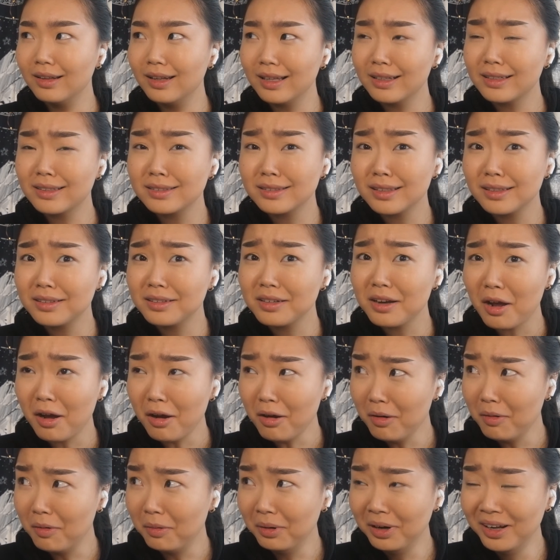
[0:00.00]
Alexa,
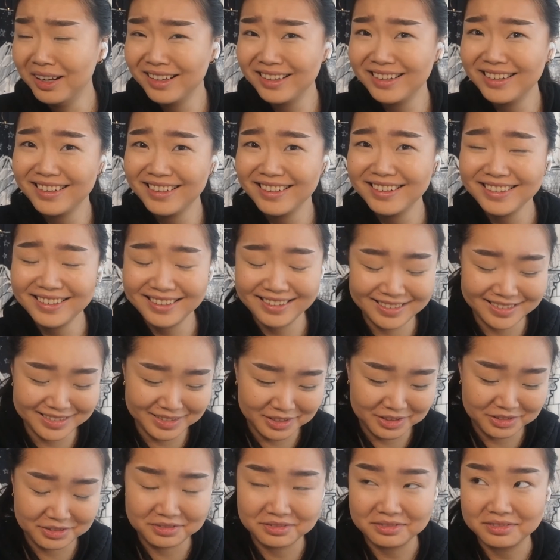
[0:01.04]
no.
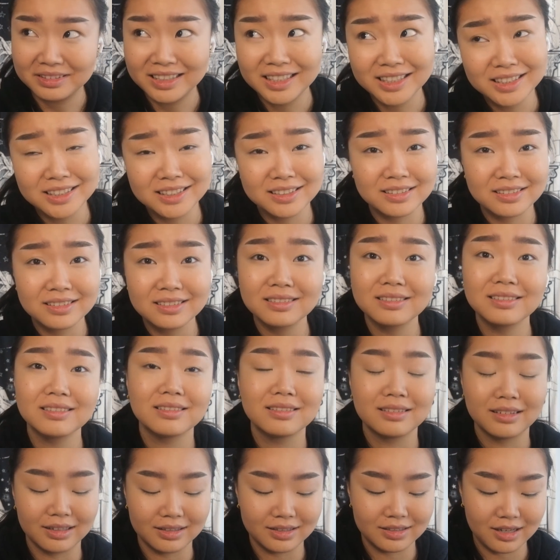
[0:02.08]
That's
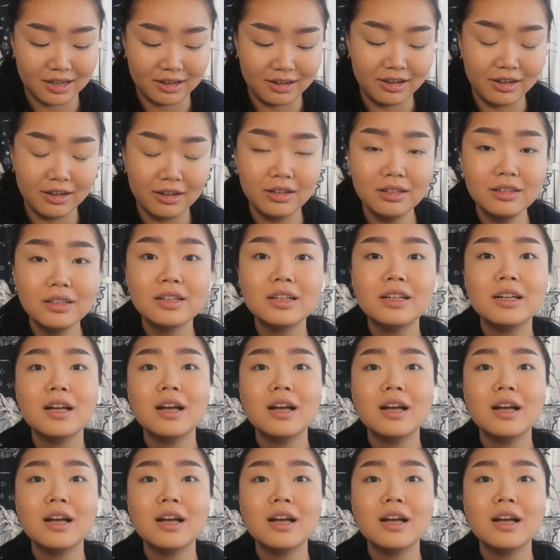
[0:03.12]
not scary at all.